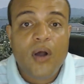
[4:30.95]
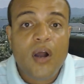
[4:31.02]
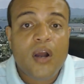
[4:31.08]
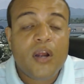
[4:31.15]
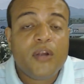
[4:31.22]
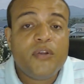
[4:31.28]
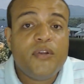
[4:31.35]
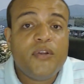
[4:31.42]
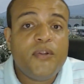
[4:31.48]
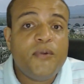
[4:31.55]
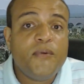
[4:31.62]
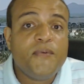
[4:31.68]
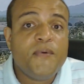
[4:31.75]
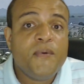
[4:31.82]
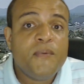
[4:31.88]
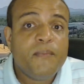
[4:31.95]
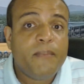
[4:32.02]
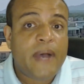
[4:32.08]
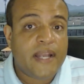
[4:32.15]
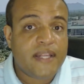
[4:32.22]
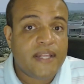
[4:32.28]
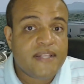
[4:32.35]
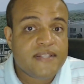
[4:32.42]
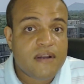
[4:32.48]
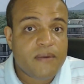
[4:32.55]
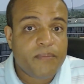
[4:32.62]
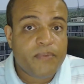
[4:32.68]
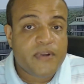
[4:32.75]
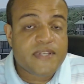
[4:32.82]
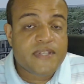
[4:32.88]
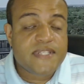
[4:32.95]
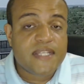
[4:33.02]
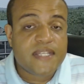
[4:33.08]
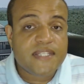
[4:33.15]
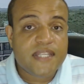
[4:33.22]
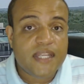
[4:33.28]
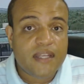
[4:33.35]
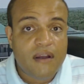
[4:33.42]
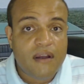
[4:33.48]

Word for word: our new bodies are presented,